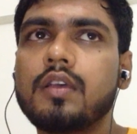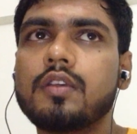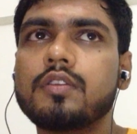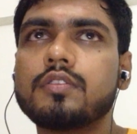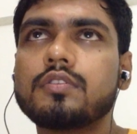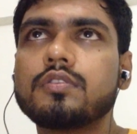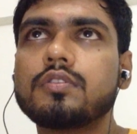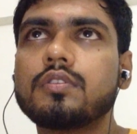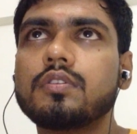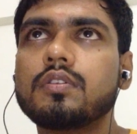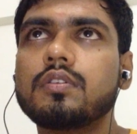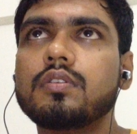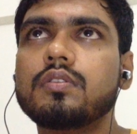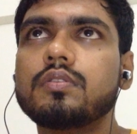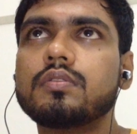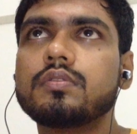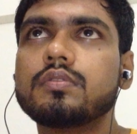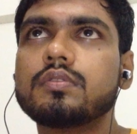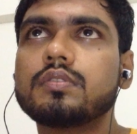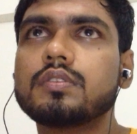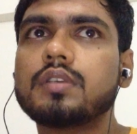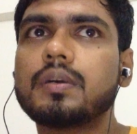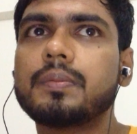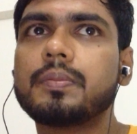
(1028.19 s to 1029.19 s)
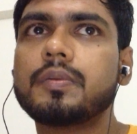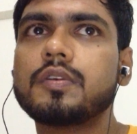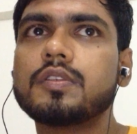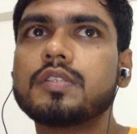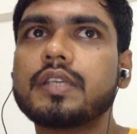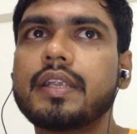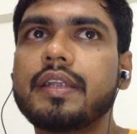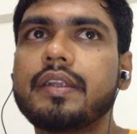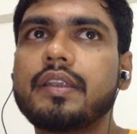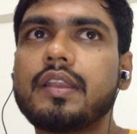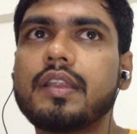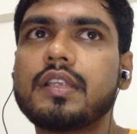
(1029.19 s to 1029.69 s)
So suppose
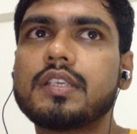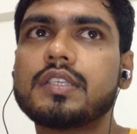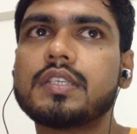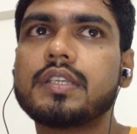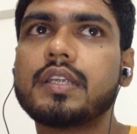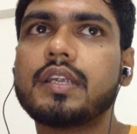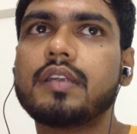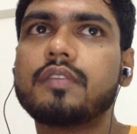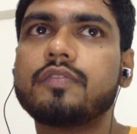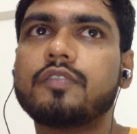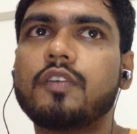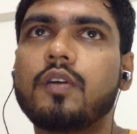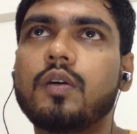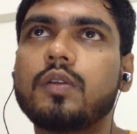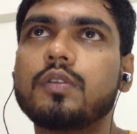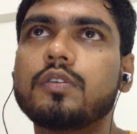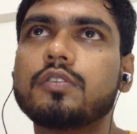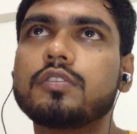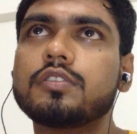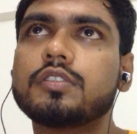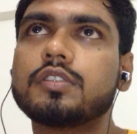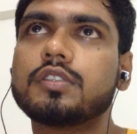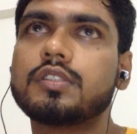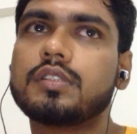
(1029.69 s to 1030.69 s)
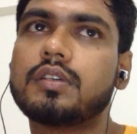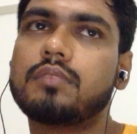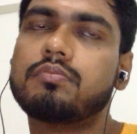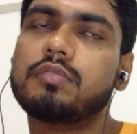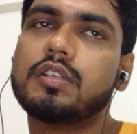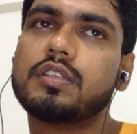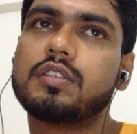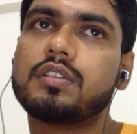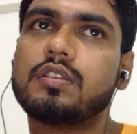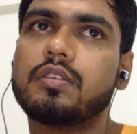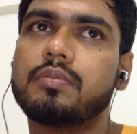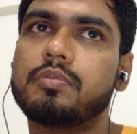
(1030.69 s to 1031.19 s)
interest rate follows some
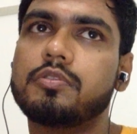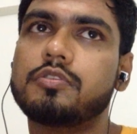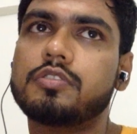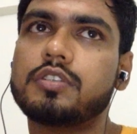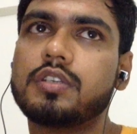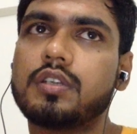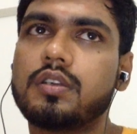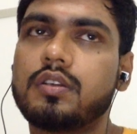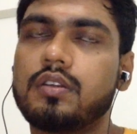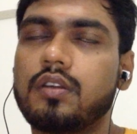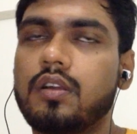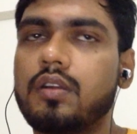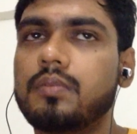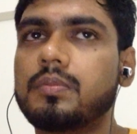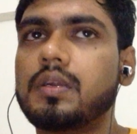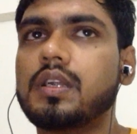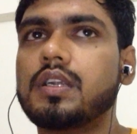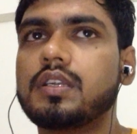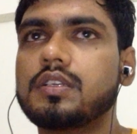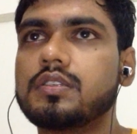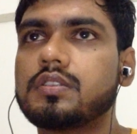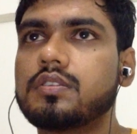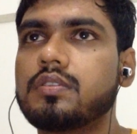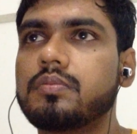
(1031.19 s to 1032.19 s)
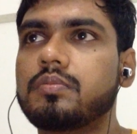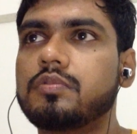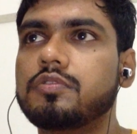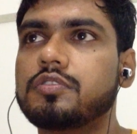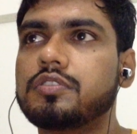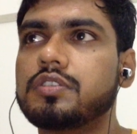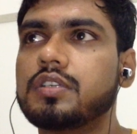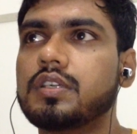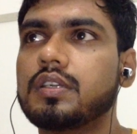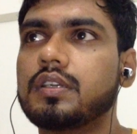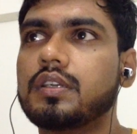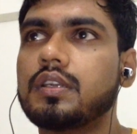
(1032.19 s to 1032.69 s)
distribution, normal
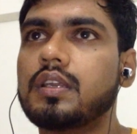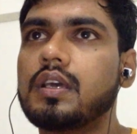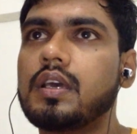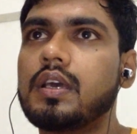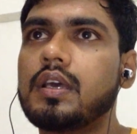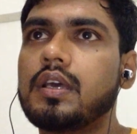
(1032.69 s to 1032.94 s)
distribution.